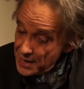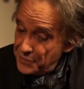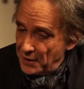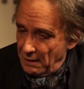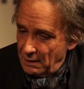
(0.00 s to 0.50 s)

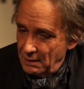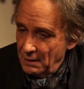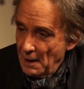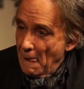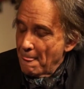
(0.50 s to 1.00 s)
think
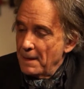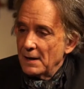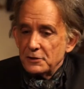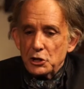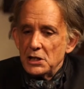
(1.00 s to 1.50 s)

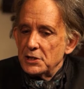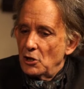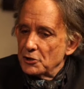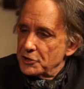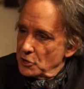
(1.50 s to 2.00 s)
that she's
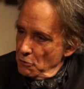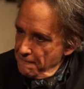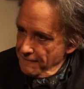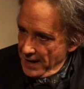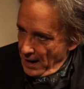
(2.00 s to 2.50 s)
got so
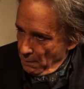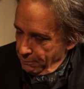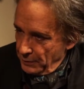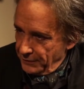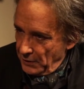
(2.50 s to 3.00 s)
fed up
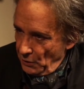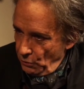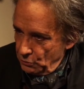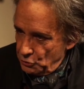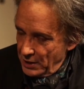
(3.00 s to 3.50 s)
with the
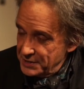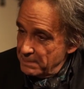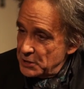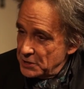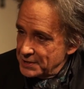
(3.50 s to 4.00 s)
old
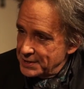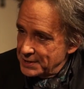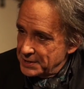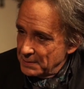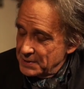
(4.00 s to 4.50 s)
transmission
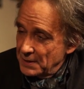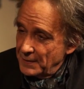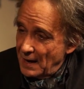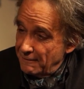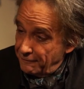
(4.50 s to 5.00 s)
systems and
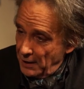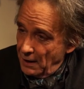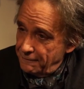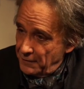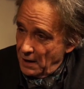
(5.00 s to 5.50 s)
their fla
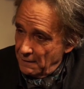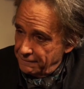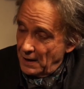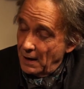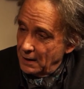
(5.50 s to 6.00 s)
fla
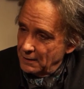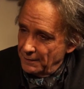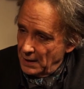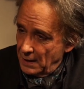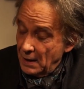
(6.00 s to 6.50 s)
fla and
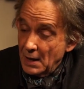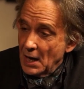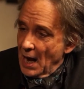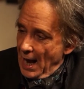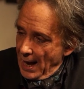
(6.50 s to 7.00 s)
their
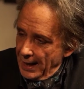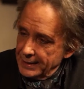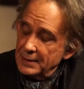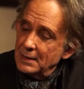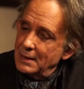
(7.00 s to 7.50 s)
mm-hmm.
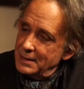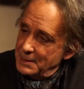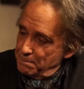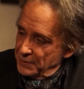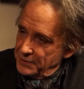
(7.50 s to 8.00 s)
endless
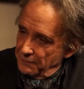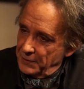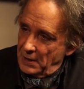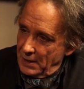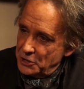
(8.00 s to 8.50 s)

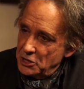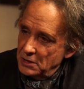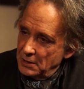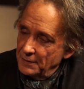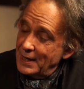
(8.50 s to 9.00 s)
pontification
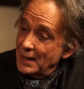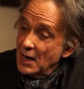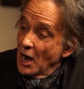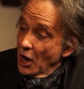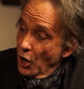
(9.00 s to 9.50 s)
and their
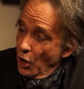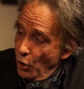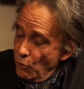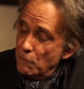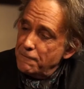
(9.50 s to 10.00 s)

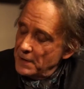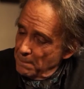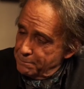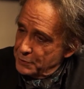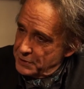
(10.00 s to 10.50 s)
over
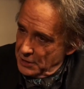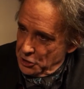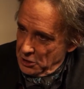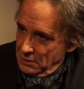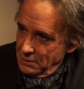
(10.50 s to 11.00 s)
precision